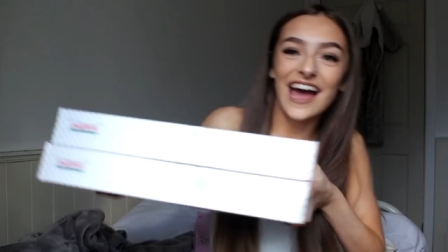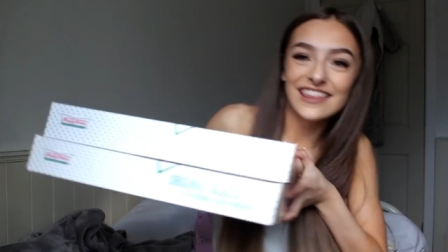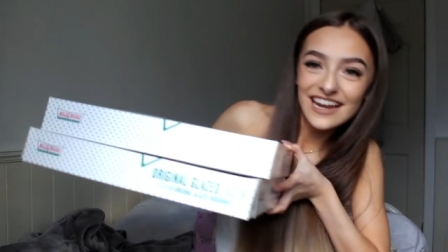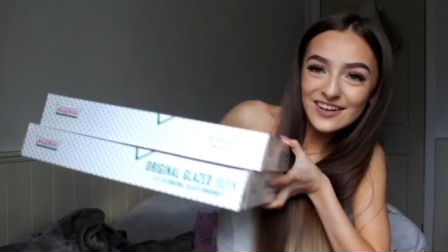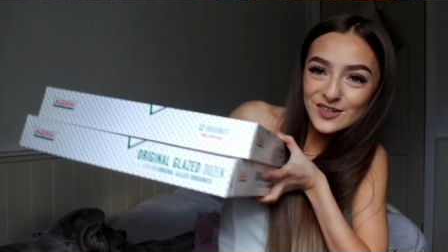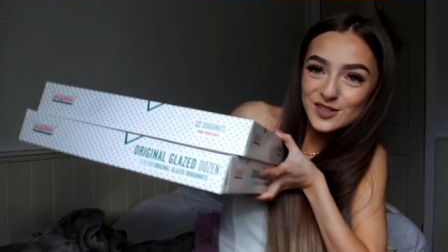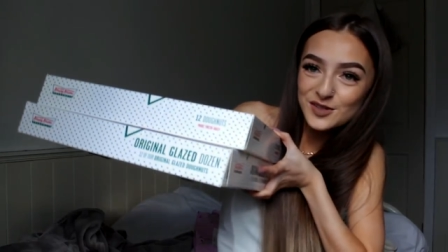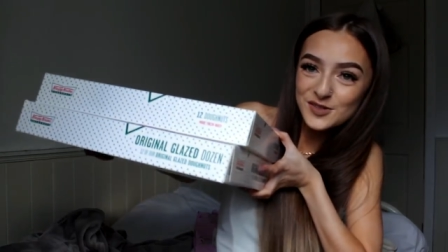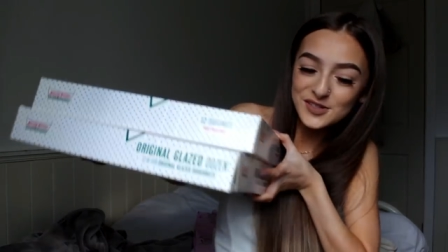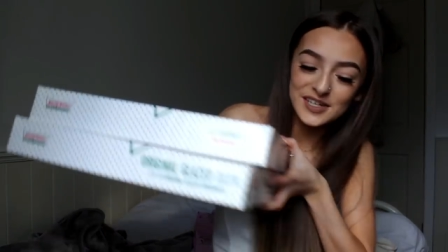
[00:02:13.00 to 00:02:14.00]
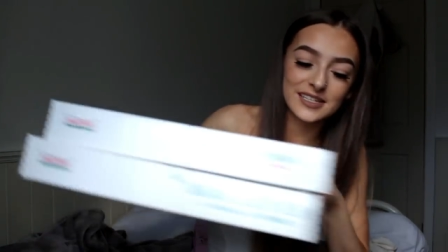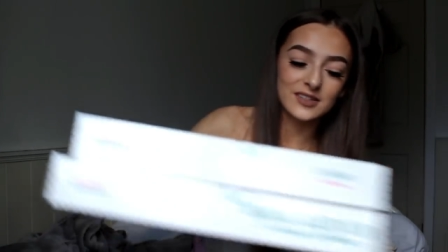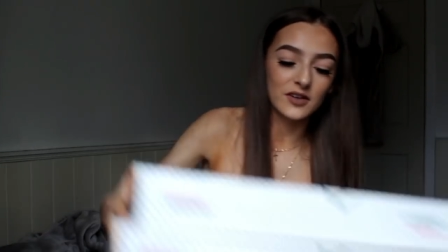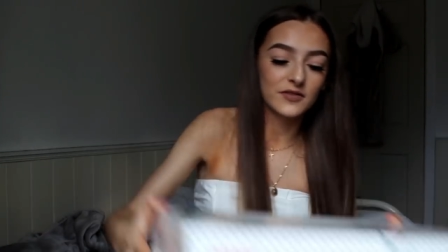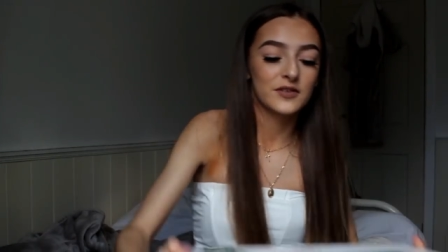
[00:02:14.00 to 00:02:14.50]
And then I got two trays
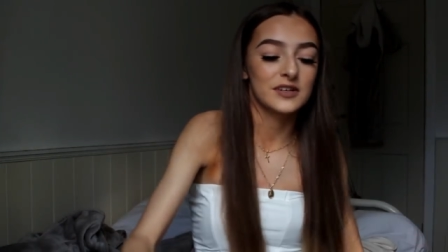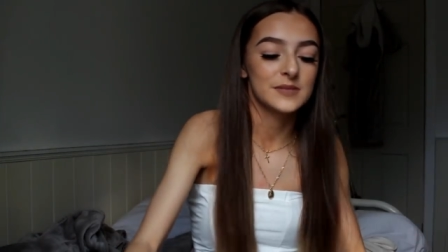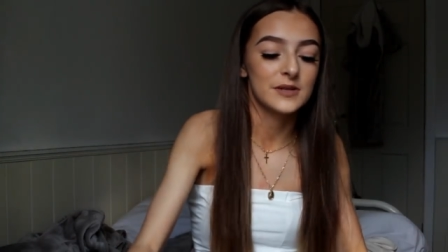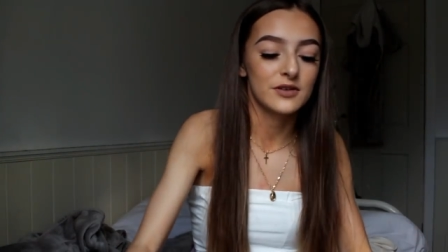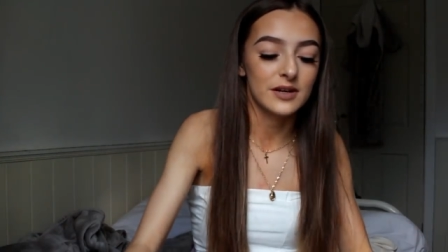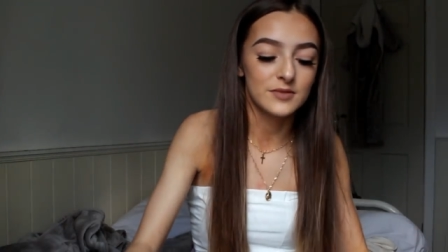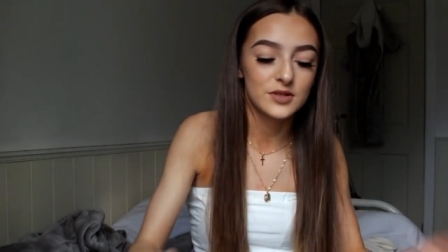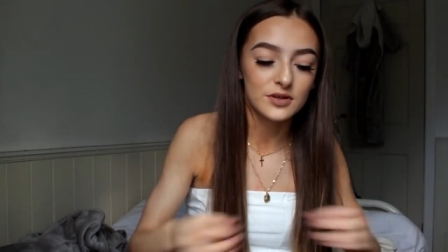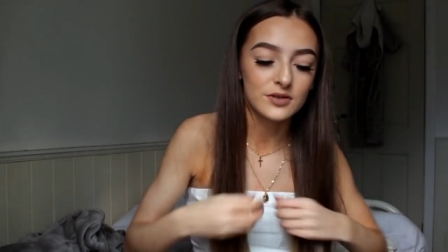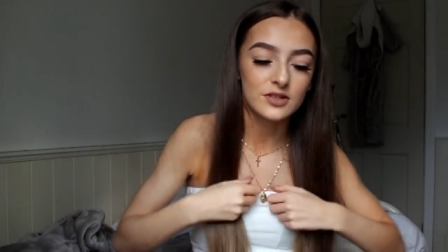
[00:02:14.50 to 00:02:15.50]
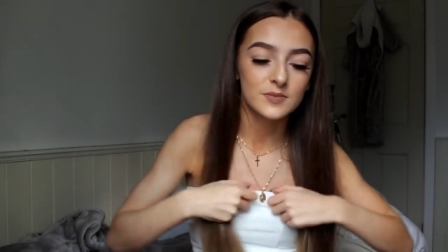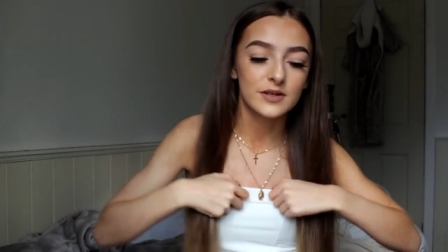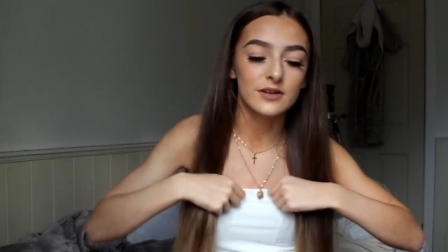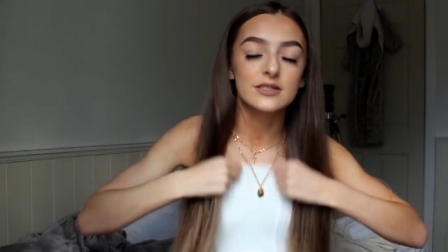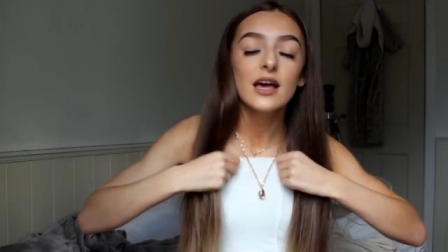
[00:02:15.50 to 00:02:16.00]
of Krispy Kreme donuts
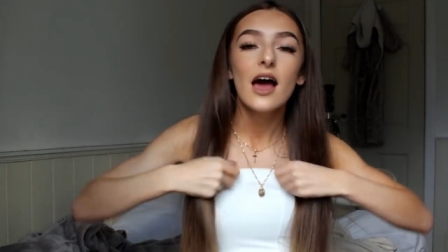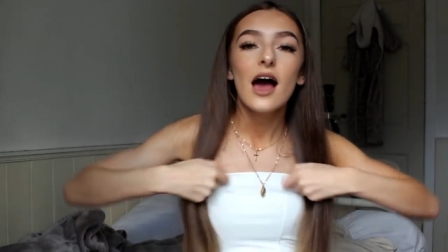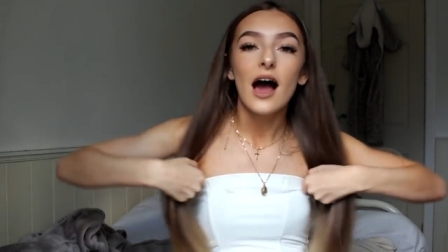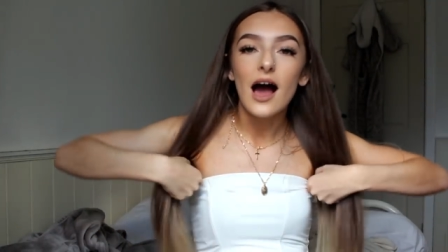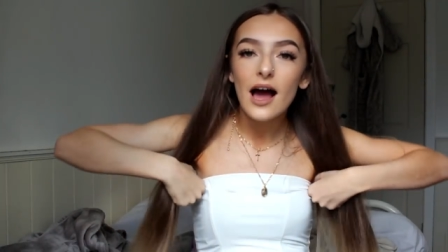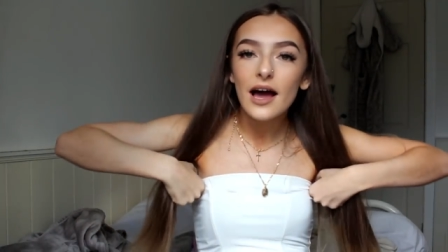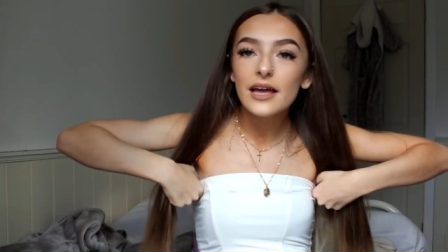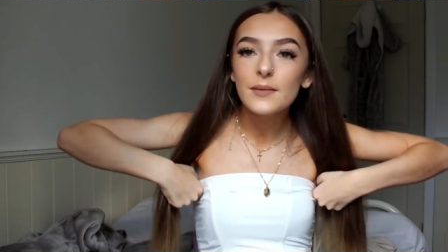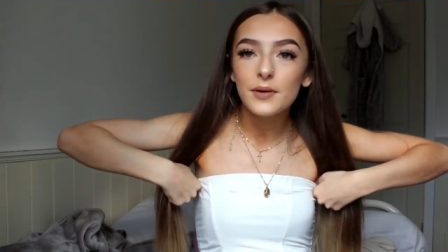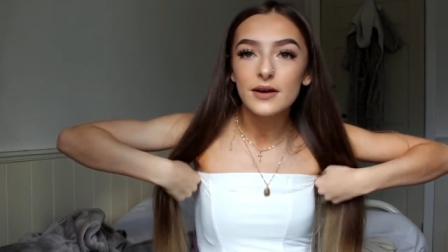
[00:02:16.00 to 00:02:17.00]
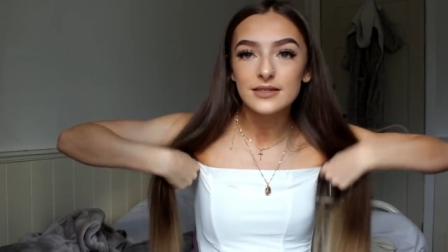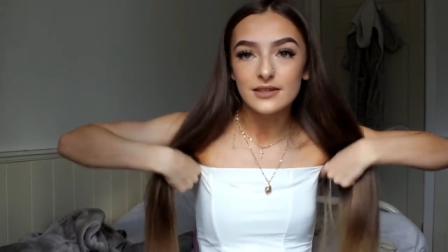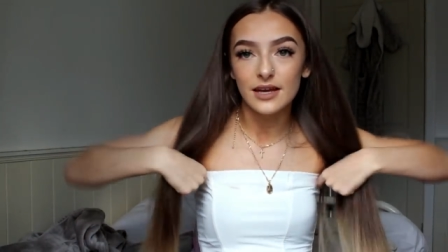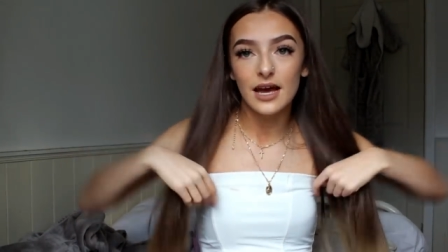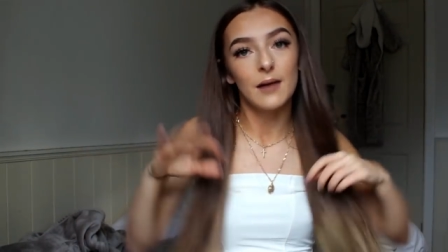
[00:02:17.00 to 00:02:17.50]
because I
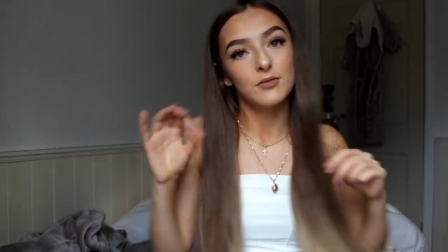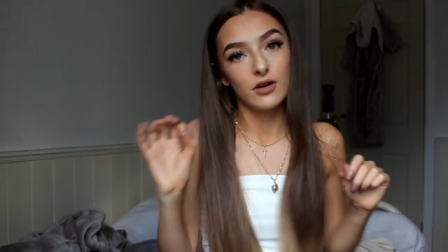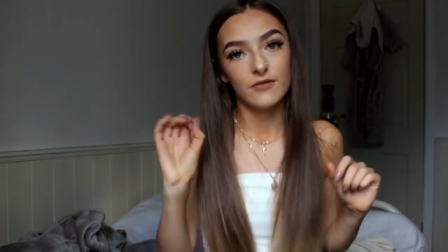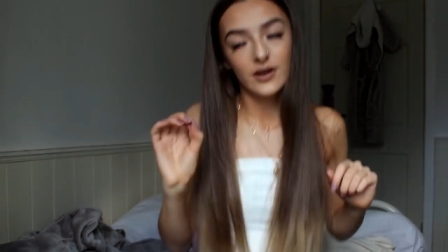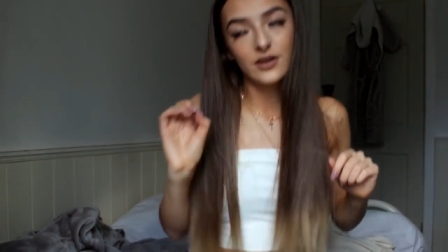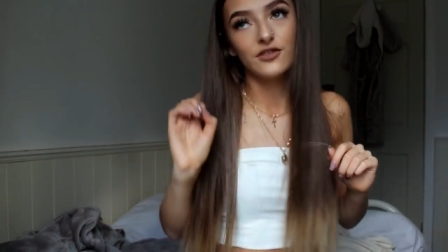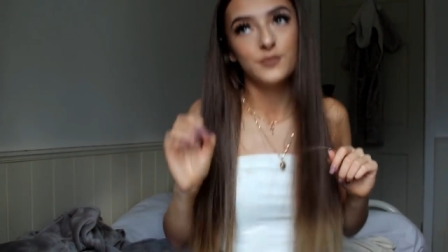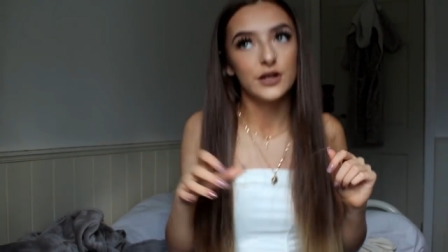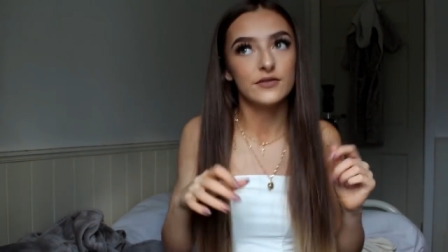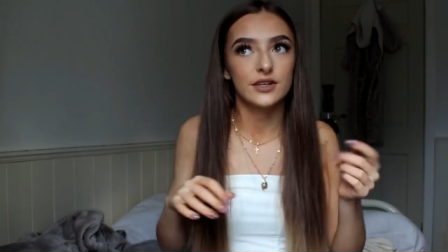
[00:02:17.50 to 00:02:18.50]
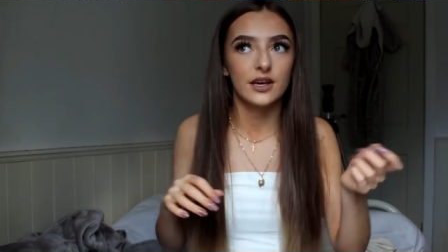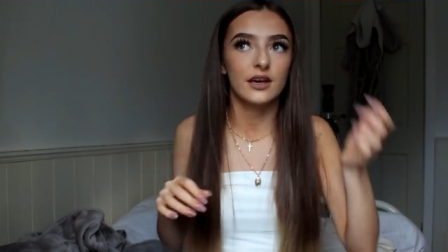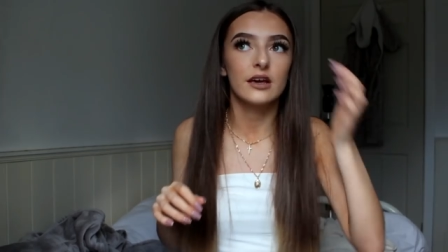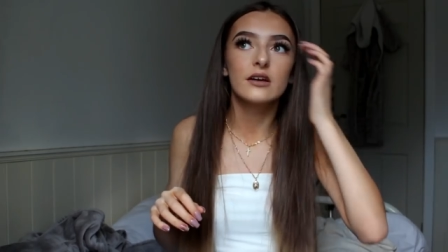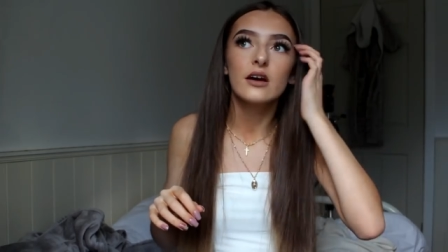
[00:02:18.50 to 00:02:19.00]
personally am not a fan of birthday
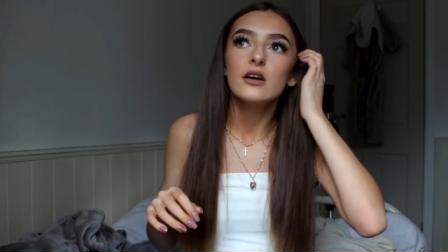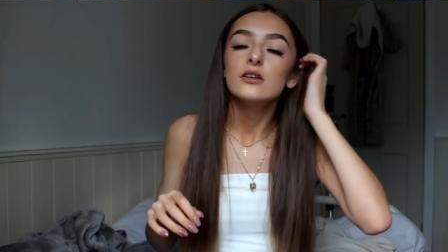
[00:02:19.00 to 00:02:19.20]
cake.